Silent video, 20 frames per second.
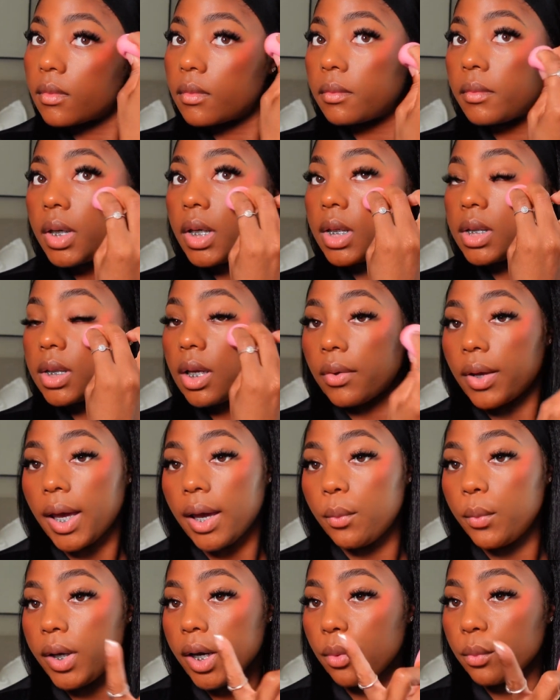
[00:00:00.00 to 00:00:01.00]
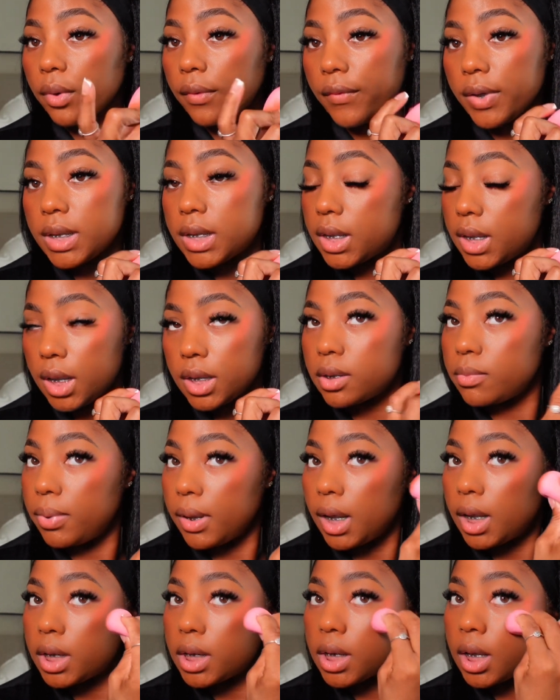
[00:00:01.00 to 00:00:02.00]
But it's okay, we're gonna revisit this
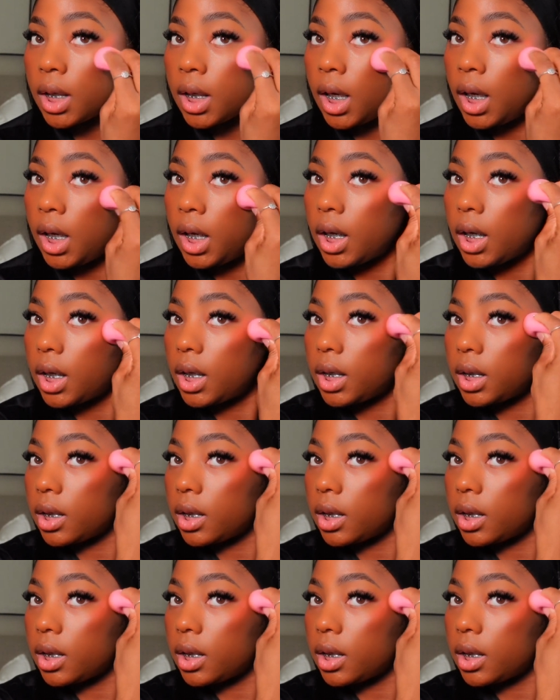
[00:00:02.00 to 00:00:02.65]
blush again.